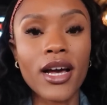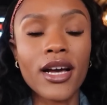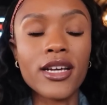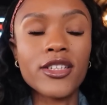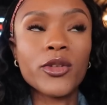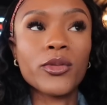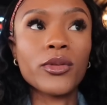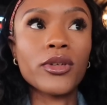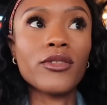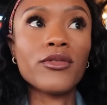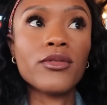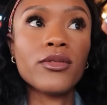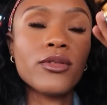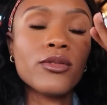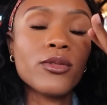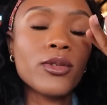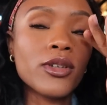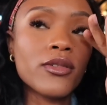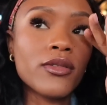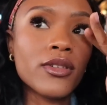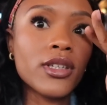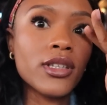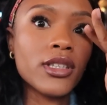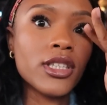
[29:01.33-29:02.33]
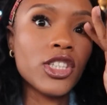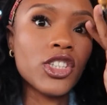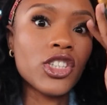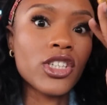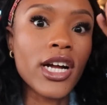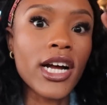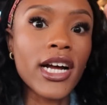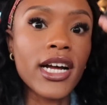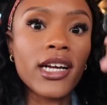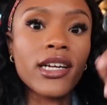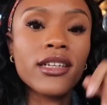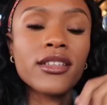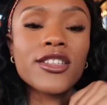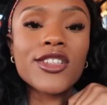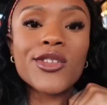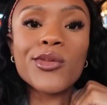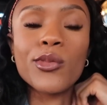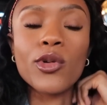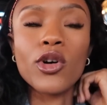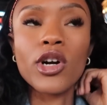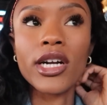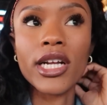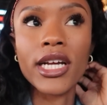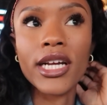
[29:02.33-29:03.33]
eyes were, were really dry this
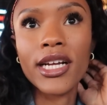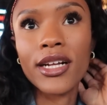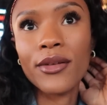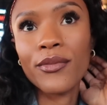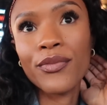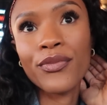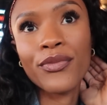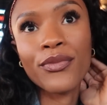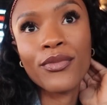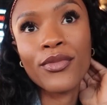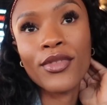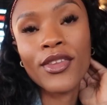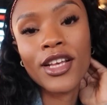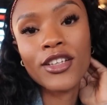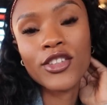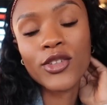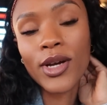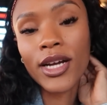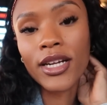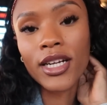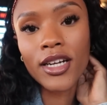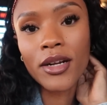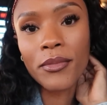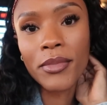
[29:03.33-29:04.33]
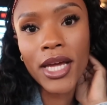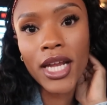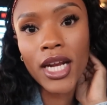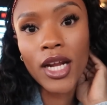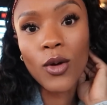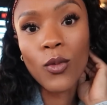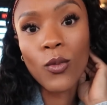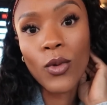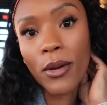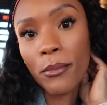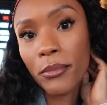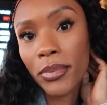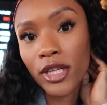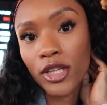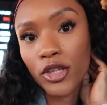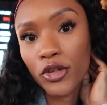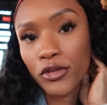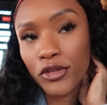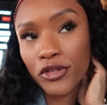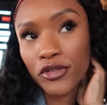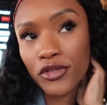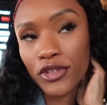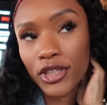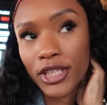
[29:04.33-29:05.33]
morning. So I ended up getting one pillow
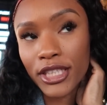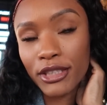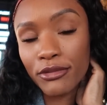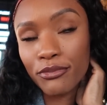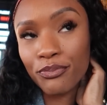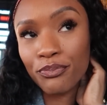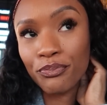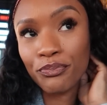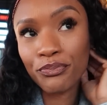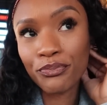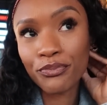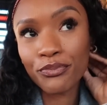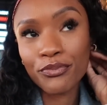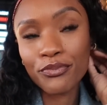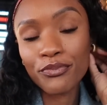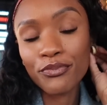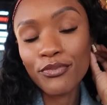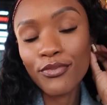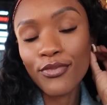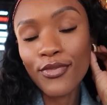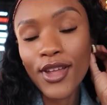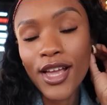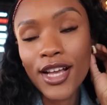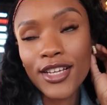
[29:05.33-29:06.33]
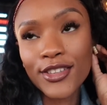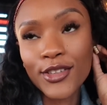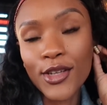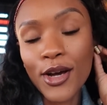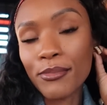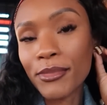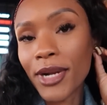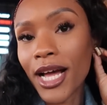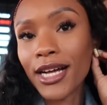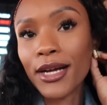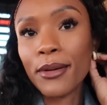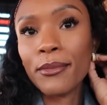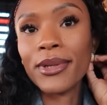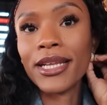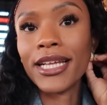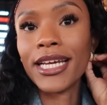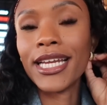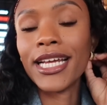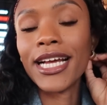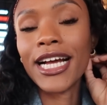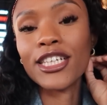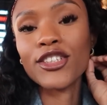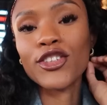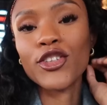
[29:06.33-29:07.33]
for free. So I'm not
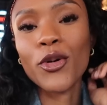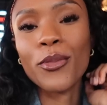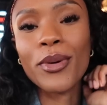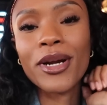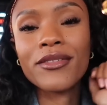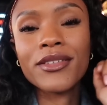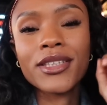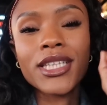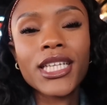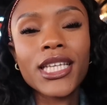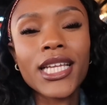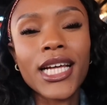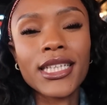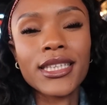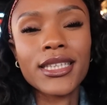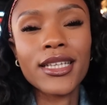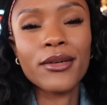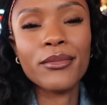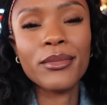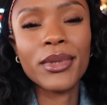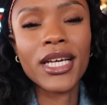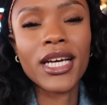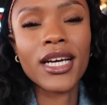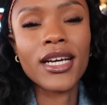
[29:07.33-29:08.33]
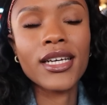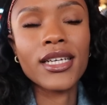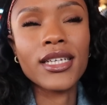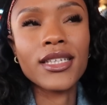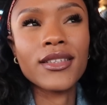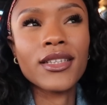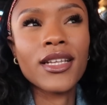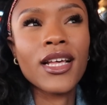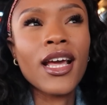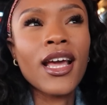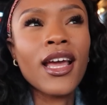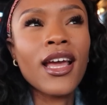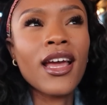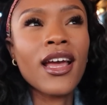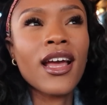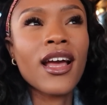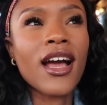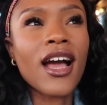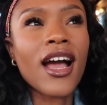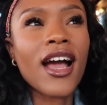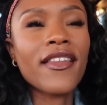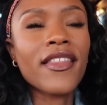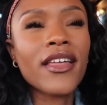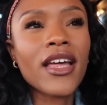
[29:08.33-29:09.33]
complaining. I just hope I really like them because
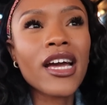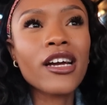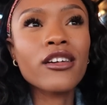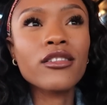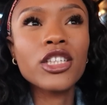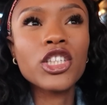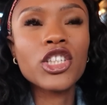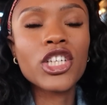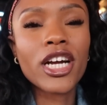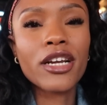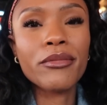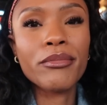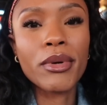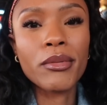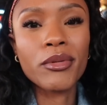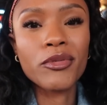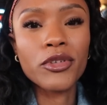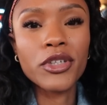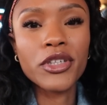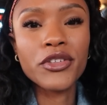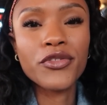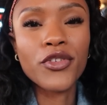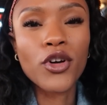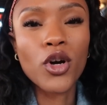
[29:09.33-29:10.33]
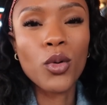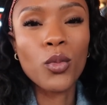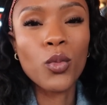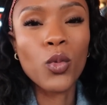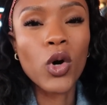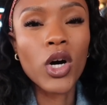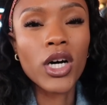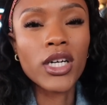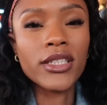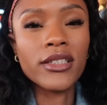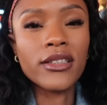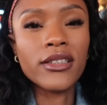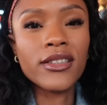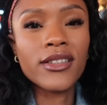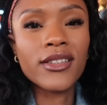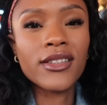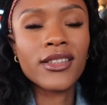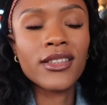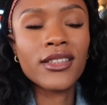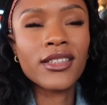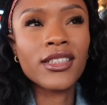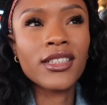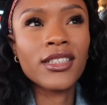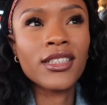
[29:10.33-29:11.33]
I think I only tried memory foam
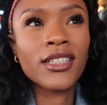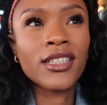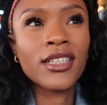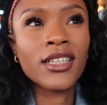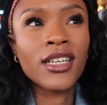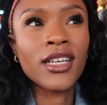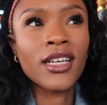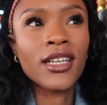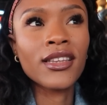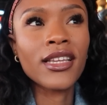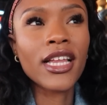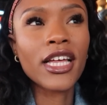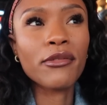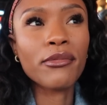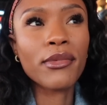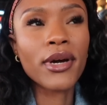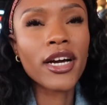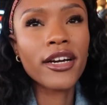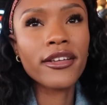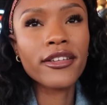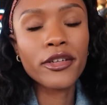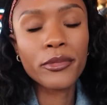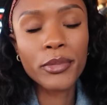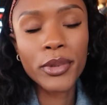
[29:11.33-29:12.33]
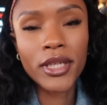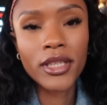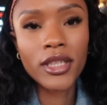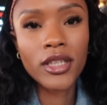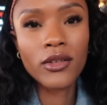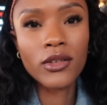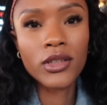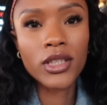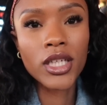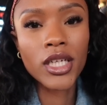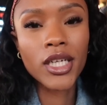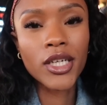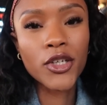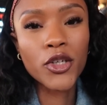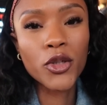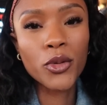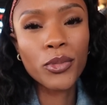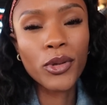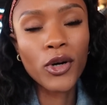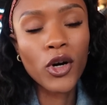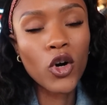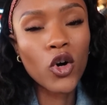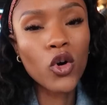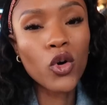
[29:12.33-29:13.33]
once. Like my other pillow, the
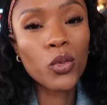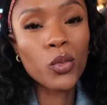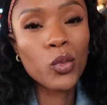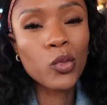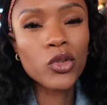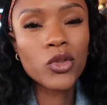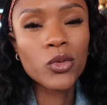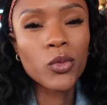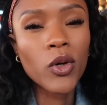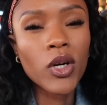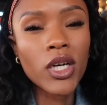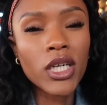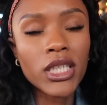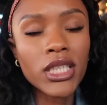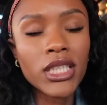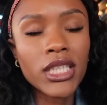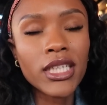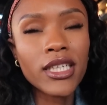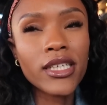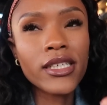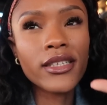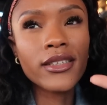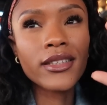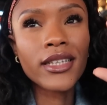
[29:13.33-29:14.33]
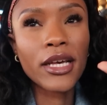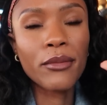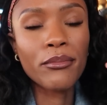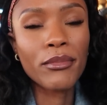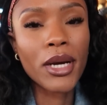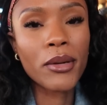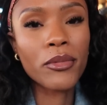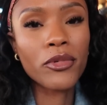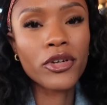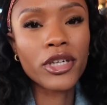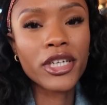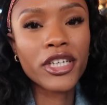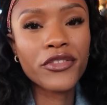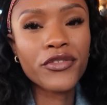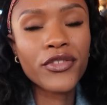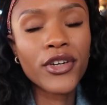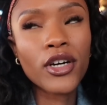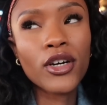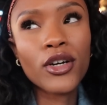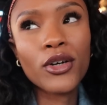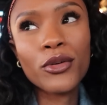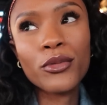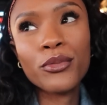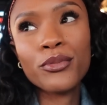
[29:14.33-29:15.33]
Coop Homes one, is a memory
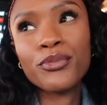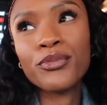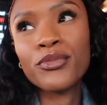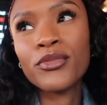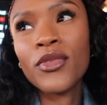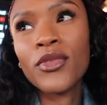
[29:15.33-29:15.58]
foam.